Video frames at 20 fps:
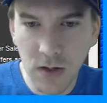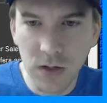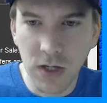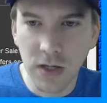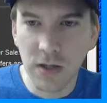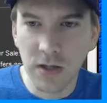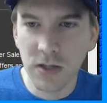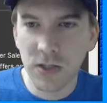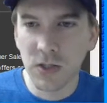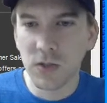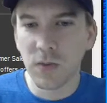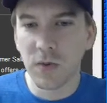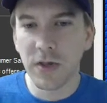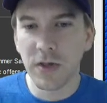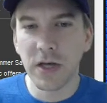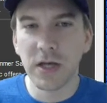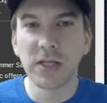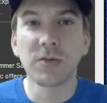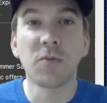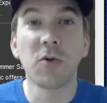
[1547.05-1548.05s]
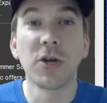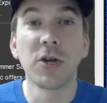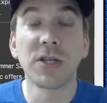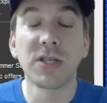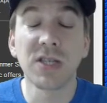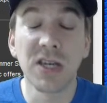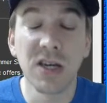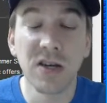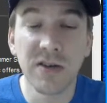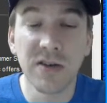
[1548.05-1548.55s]
Okay, this is where that
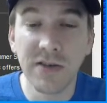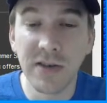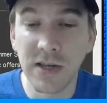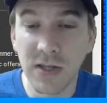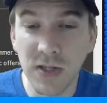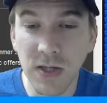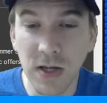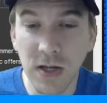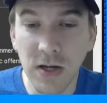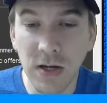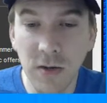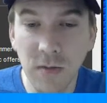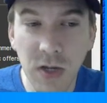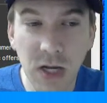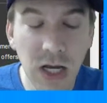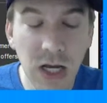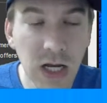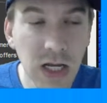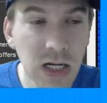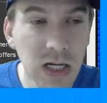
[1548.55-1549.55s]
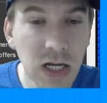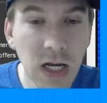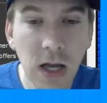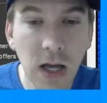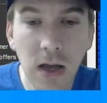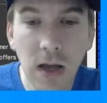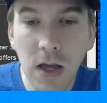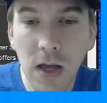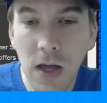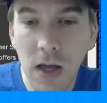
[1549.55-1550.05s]
sprite scale thing is going to come in handy.